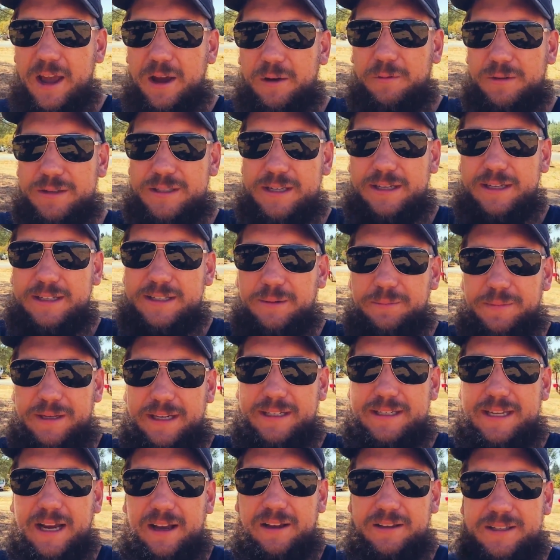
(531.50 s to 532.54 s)
We'll send you some
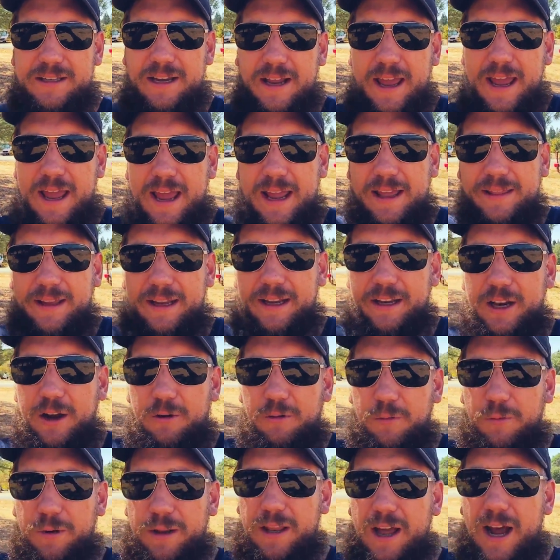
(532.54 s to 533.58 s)
details and let you know
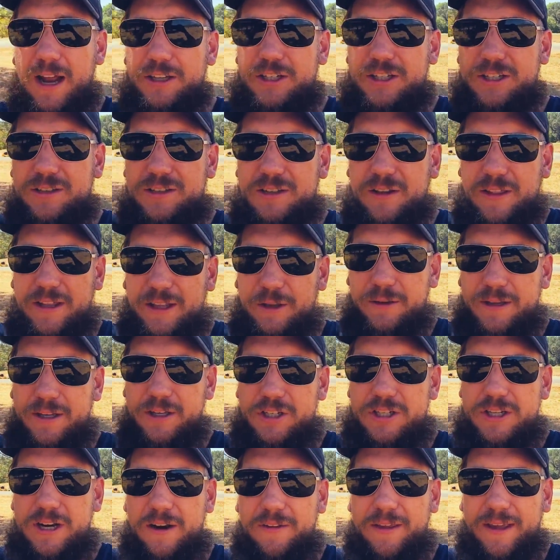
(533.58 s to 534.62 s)
when we launch so that you can
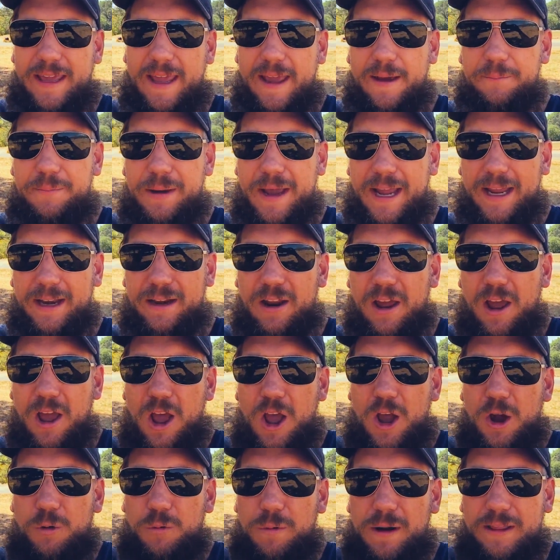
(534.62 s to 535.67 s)
share the campaign
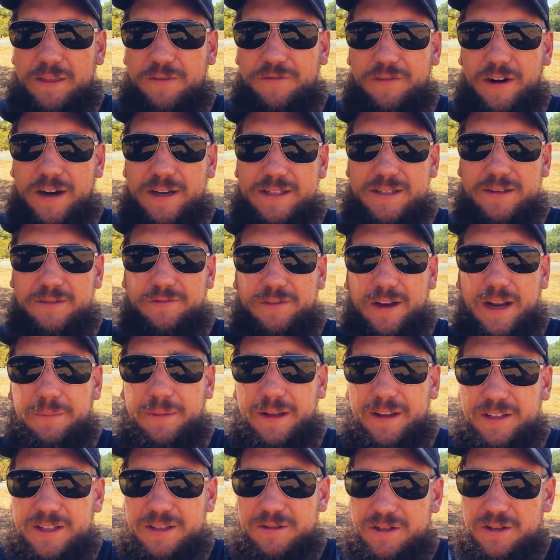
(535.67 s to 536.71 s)
with friends and
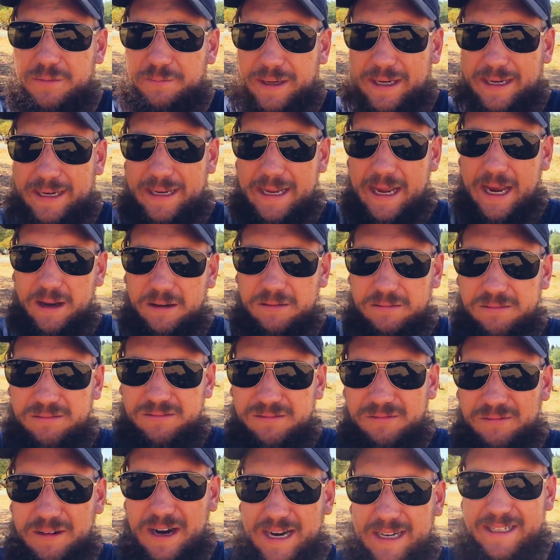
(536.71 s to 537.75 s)
family on social media,
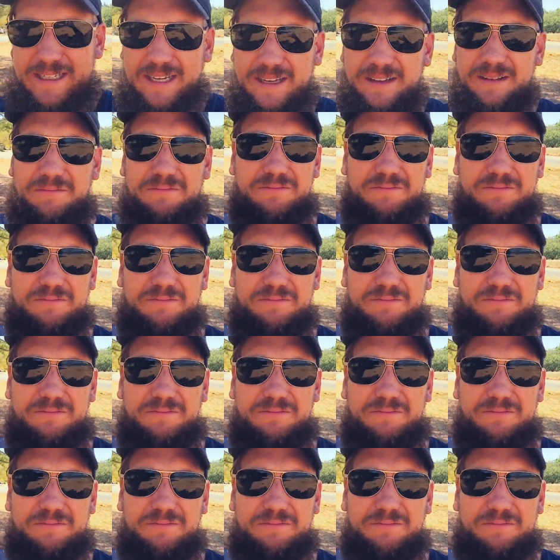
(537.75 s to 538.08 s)
right?